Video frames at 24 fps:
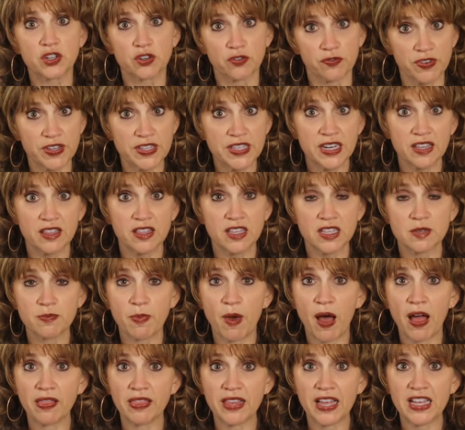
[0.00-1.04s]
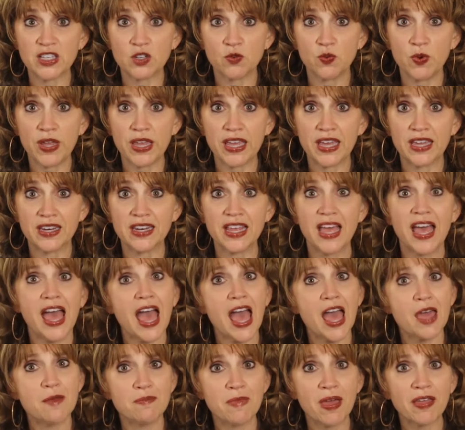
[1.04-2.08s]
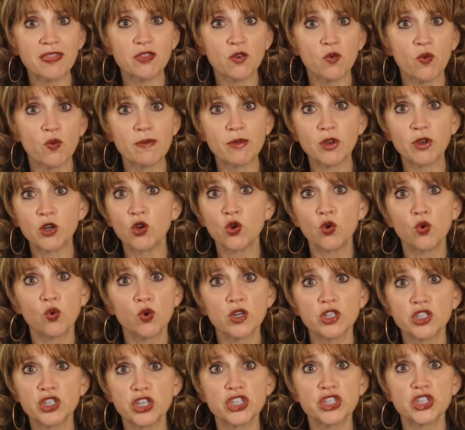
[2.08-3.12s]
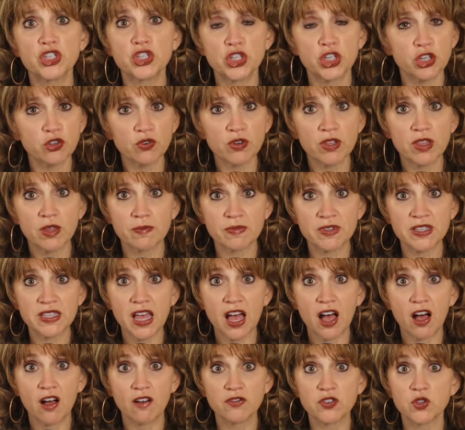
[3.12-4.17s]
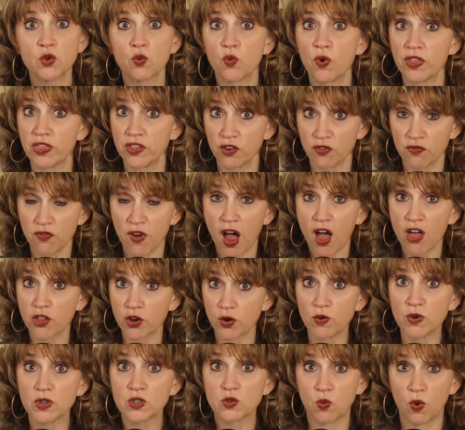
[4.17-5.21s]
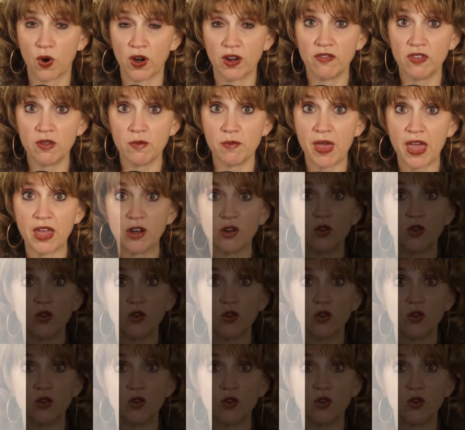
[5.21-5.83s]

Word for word: visited the spot last weekend and met the women who were just children themselves when their father was one of the men